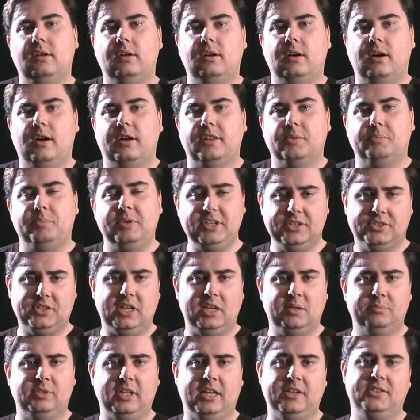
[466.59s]
The PC
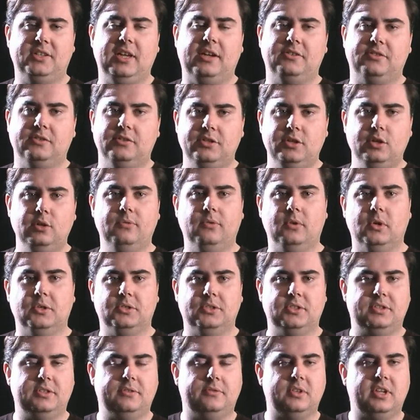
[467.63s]
and PlayStation 2
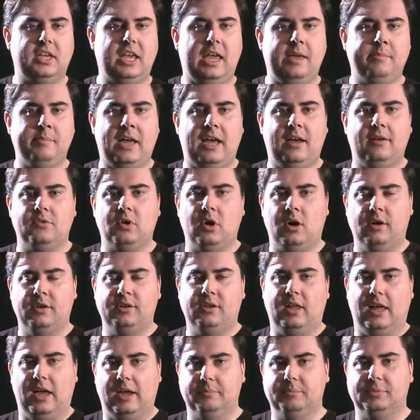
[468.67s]
versions of the game have
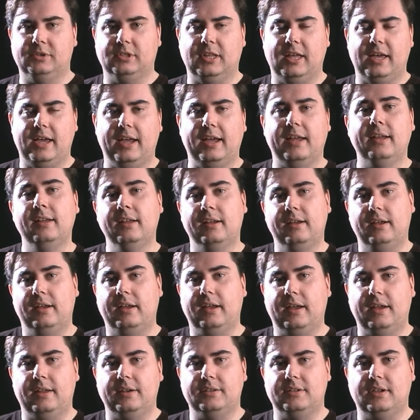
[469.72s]
online play,
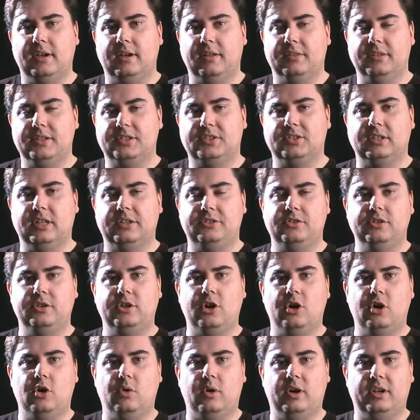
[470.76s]
and this will let you go on